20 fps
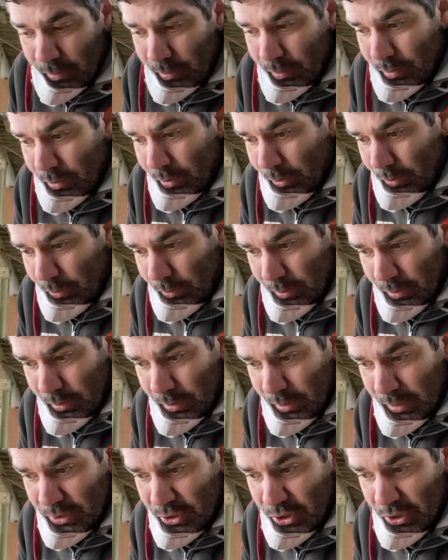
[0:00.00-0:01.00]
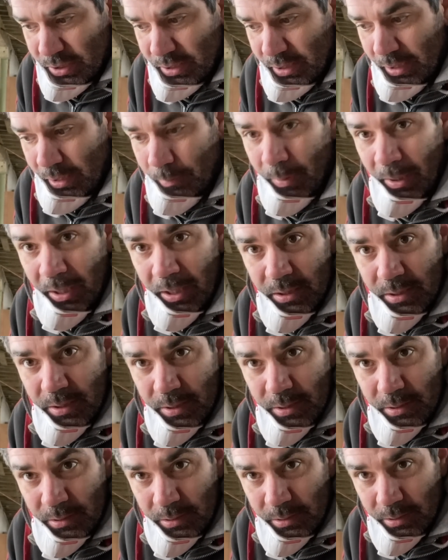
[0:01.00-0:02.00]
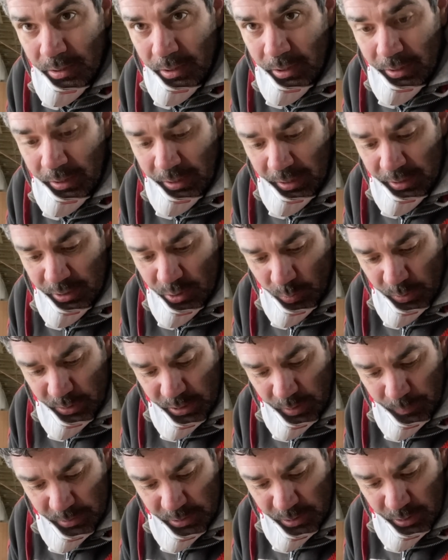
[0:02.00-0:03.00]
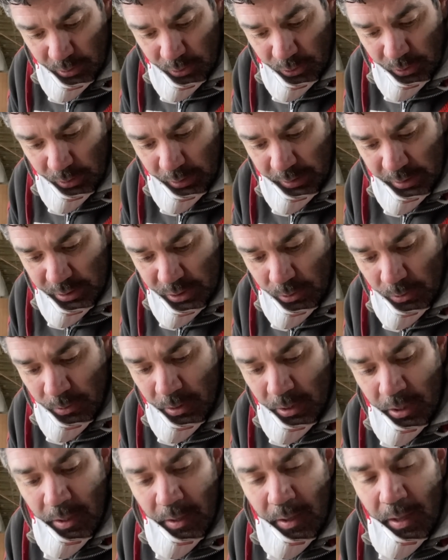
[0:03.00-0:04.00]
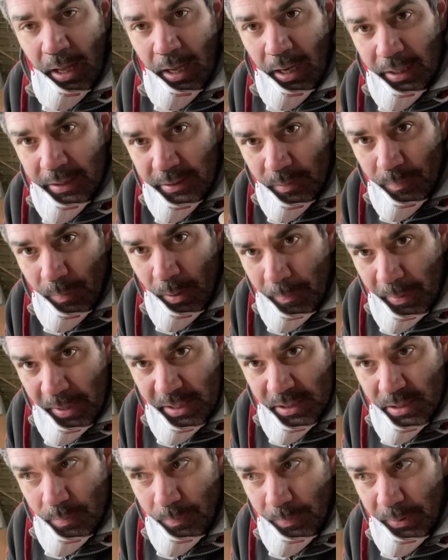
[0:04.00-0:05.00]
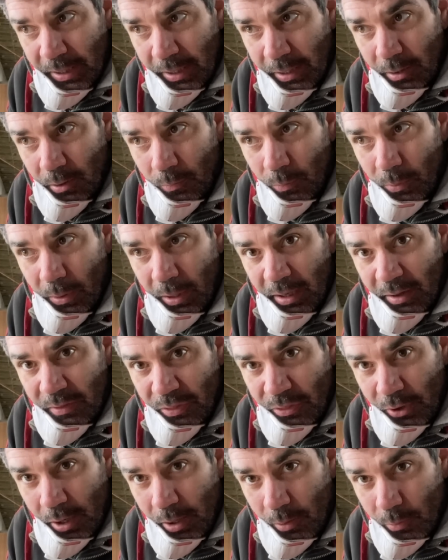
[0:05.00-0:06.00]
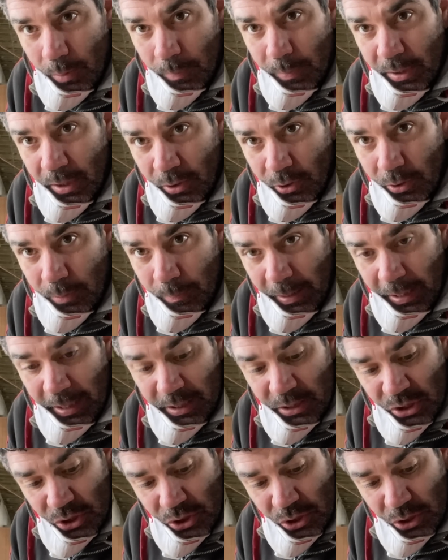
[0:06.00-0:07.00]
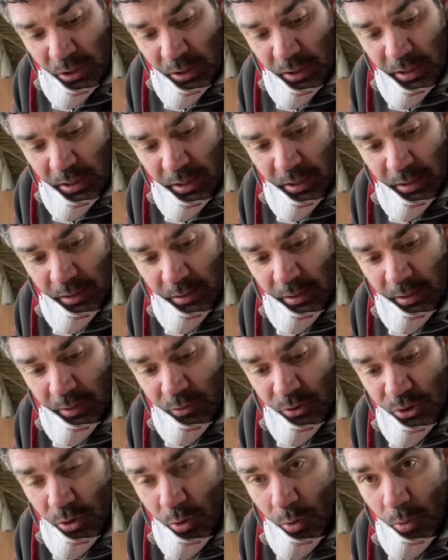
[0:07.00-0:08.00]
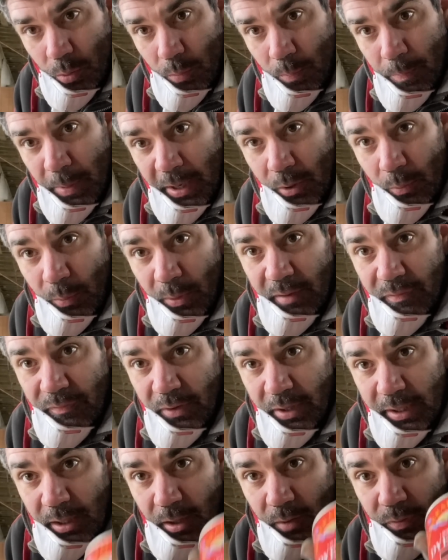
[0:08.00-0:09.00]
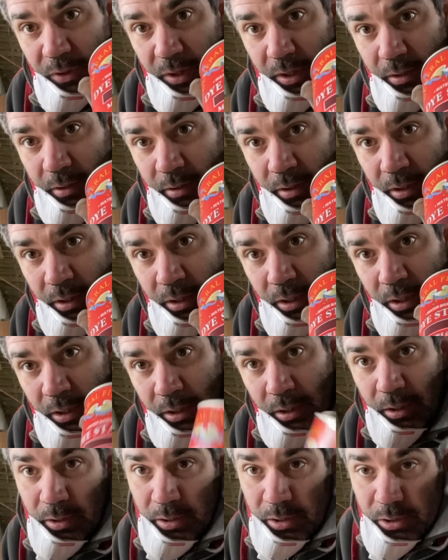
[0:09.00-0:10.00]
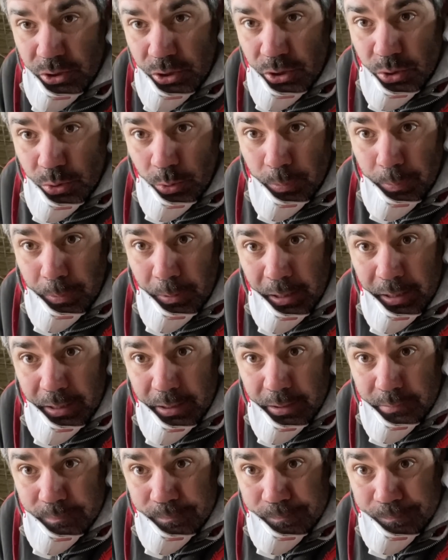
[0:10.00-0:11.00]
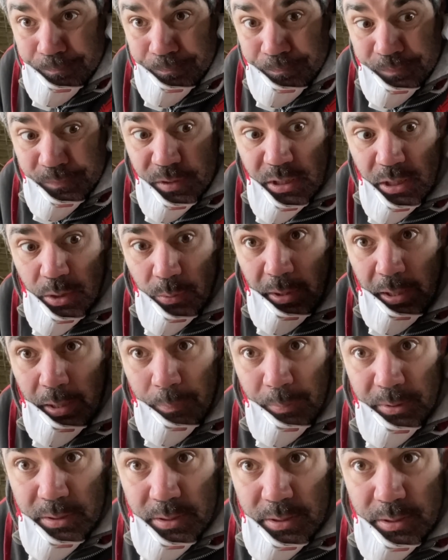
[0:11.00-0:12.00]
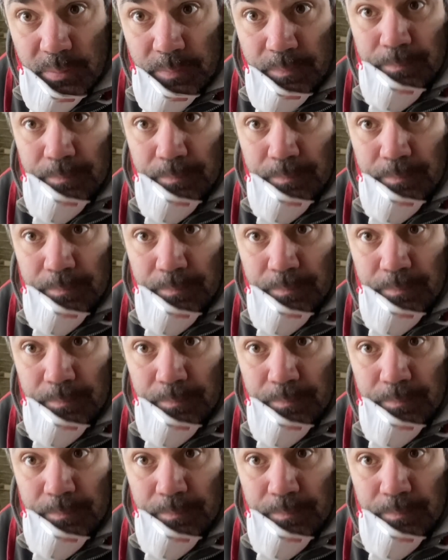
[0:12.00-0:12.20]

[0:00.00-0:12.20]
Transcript: you know, it's just anybody's uh, guess what something's going to look like. So I did my best to pick out what I thought would be a good match, and uh, there's no better way to find out than just to apply it and see what happens.